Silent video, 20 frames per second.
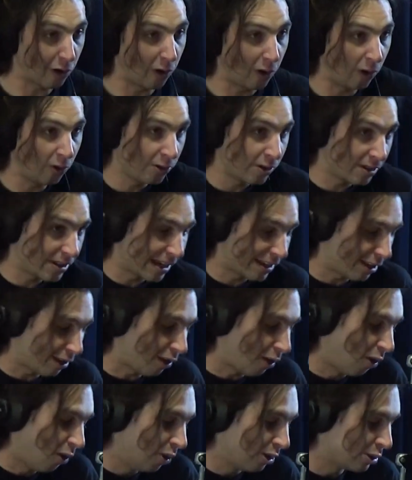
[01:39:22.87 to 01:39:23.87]
get a coal, and you
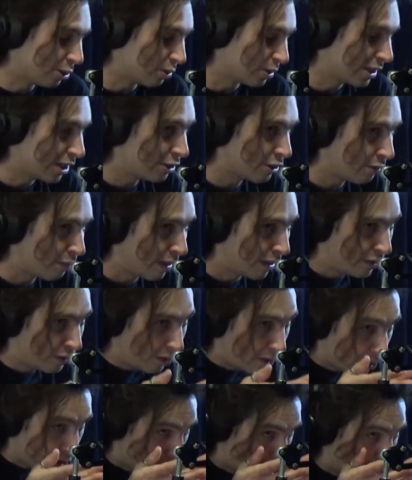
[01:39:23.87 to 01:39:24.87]
take the coal into a tinder
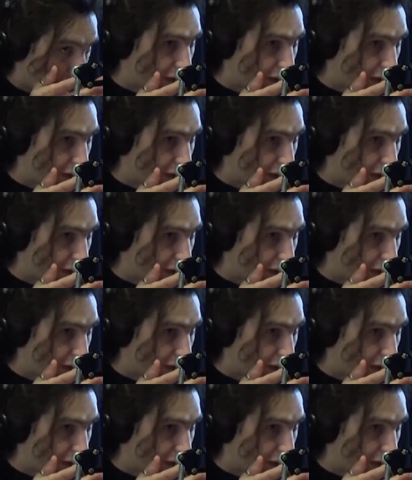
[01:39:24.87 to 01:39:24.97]
bundle,